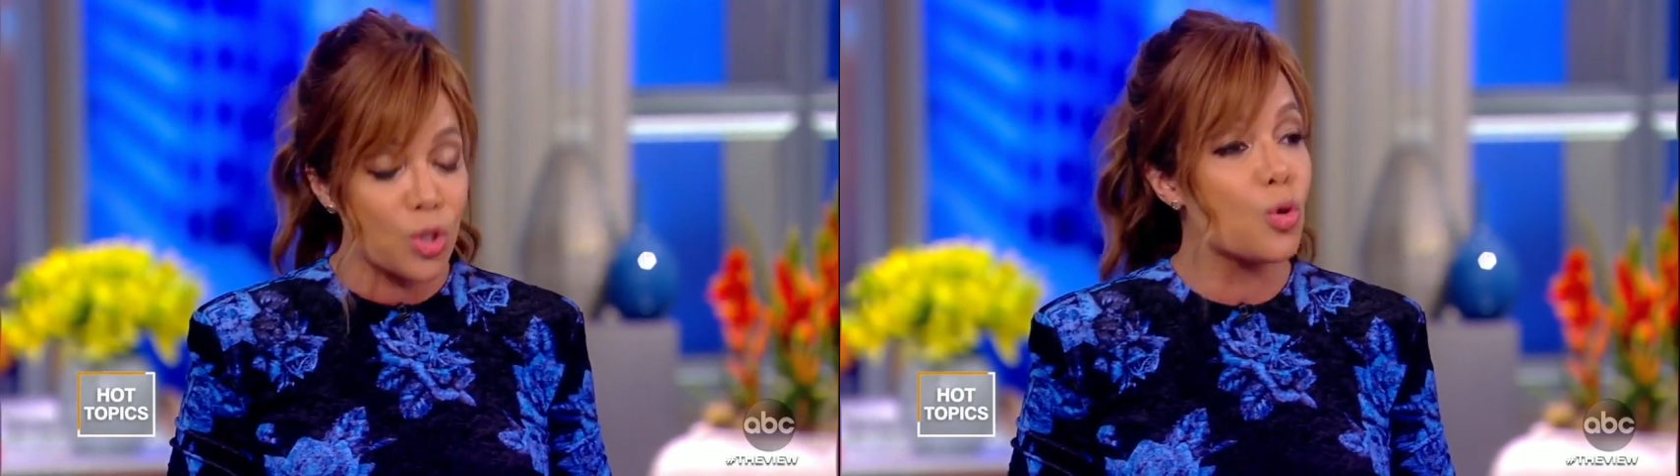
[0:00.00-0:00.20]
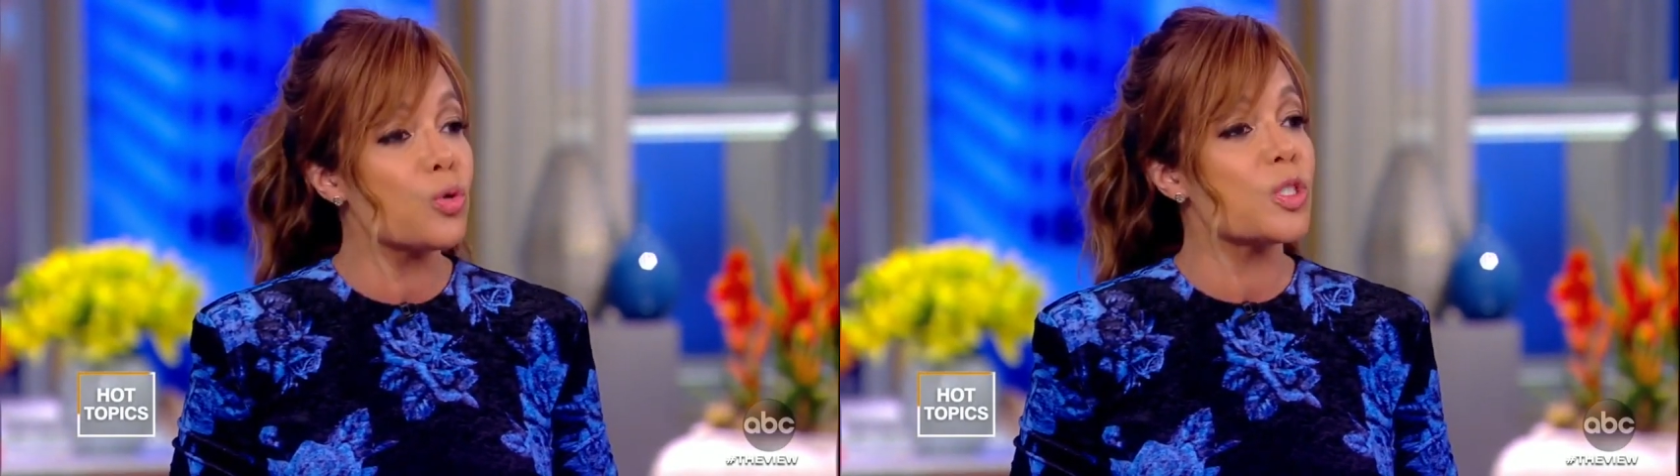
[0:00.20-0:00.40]

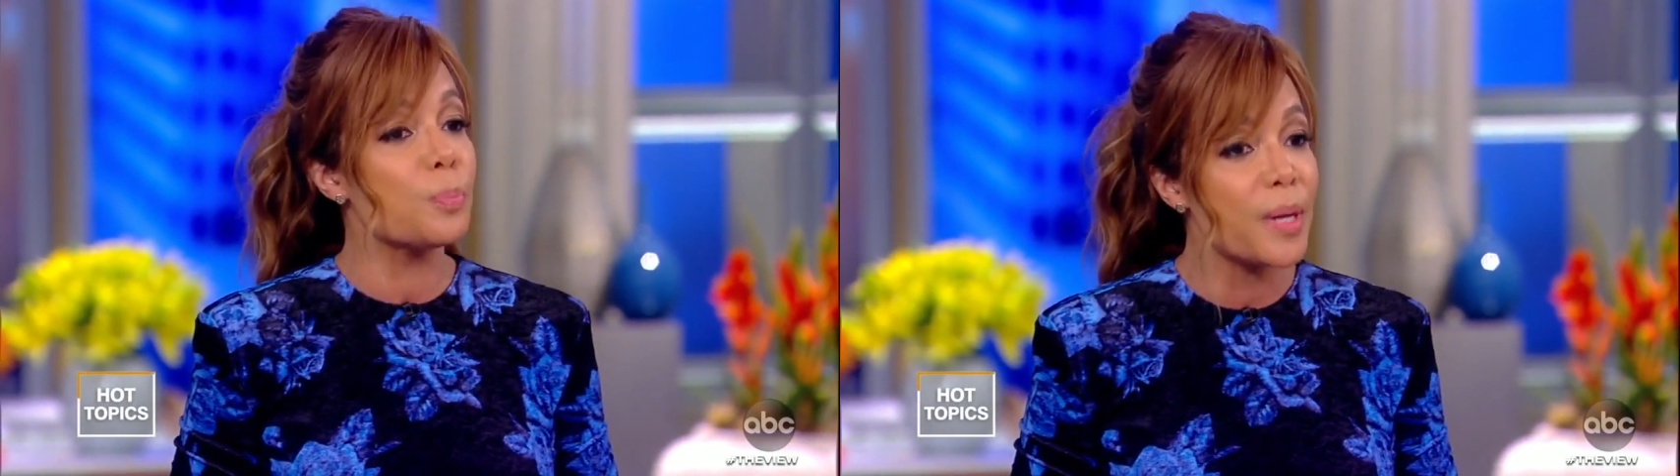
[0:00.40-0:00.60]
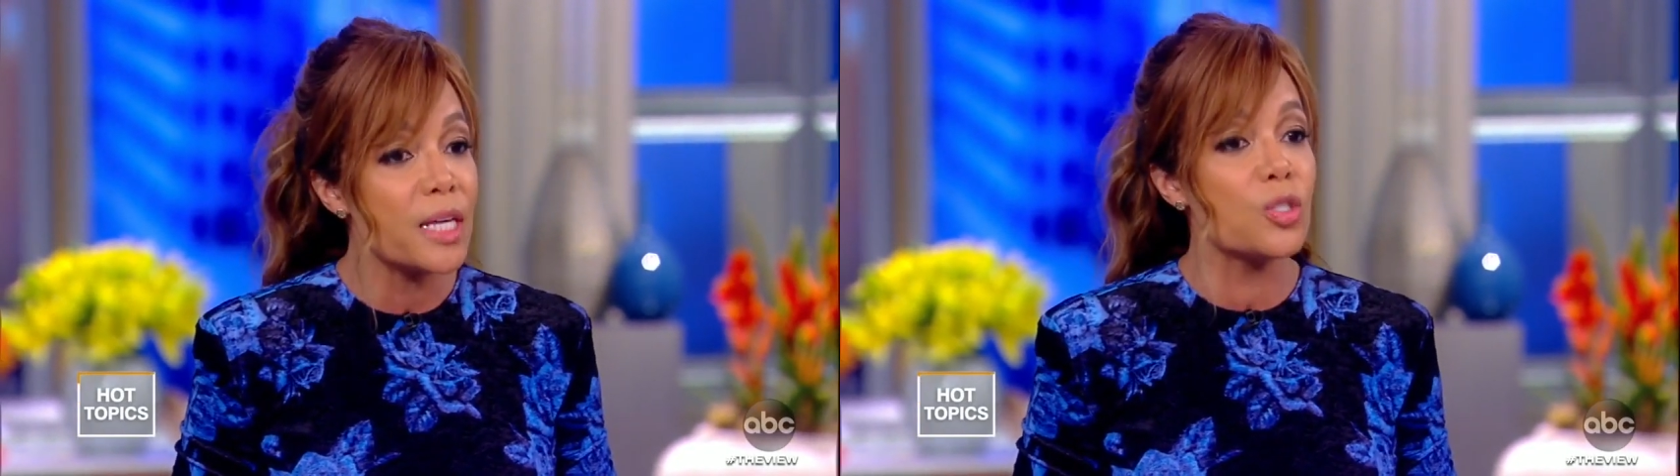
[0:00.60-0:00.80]
to
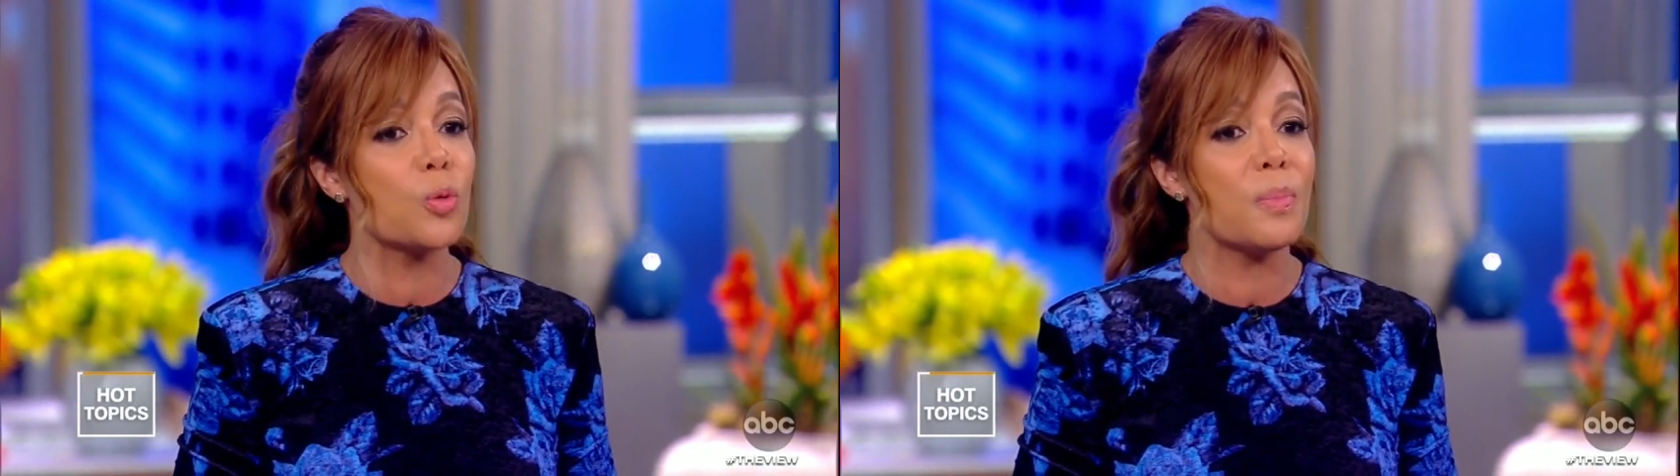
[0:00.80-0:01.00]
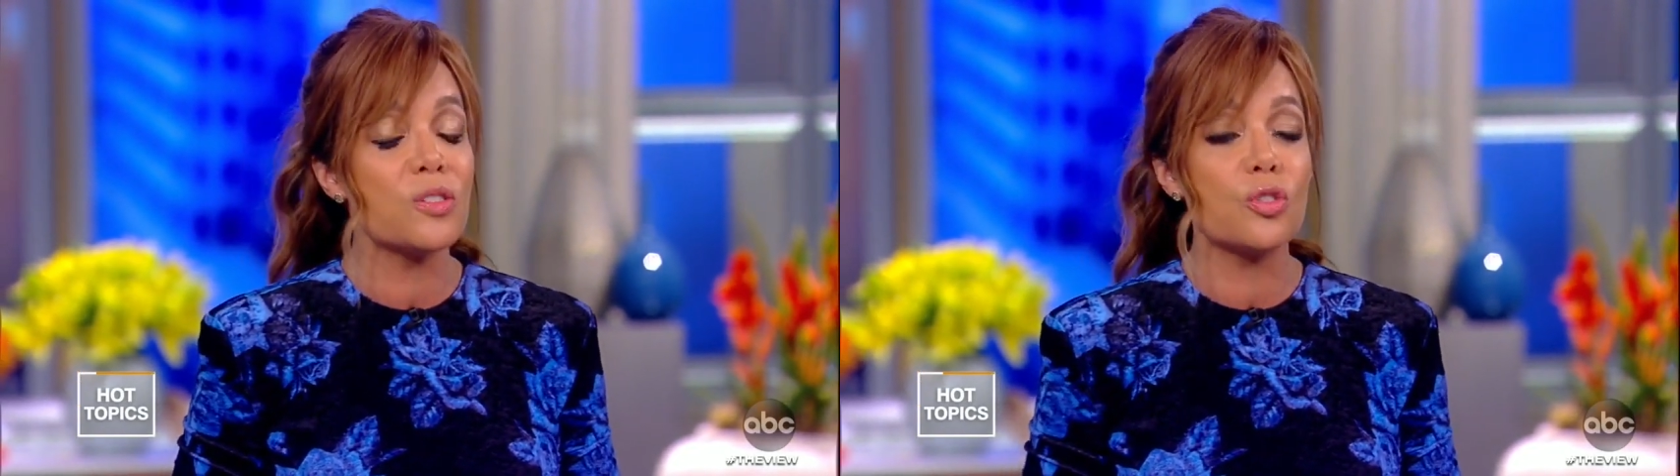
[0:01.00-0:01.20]
speak to
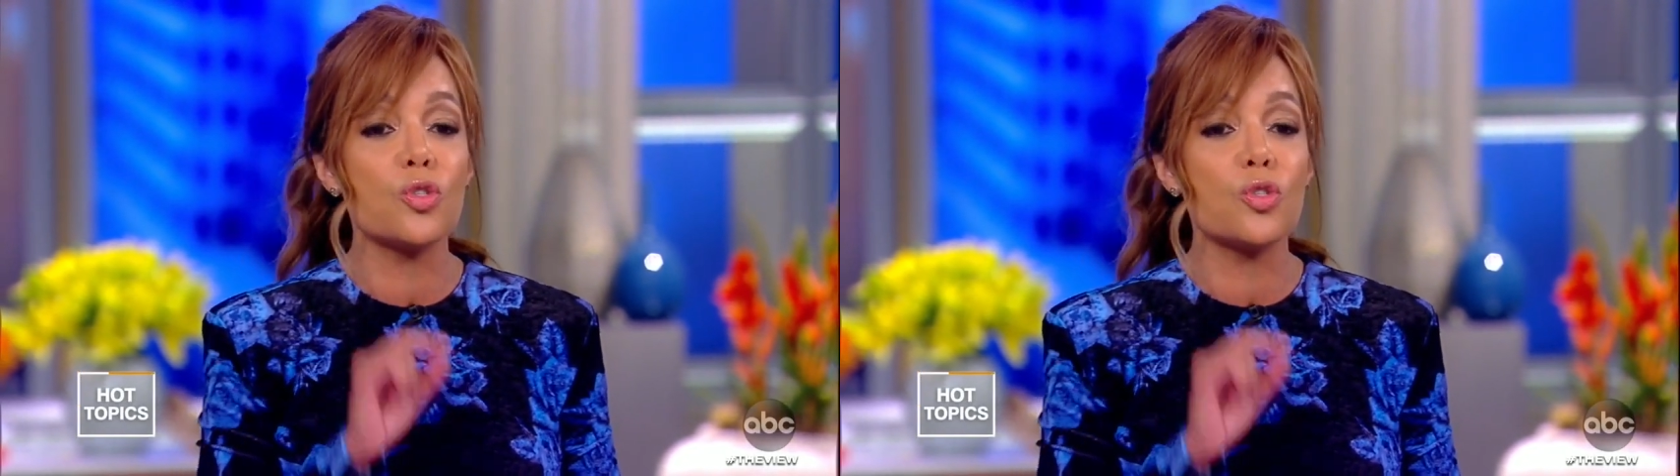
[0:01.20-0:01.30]
Mr.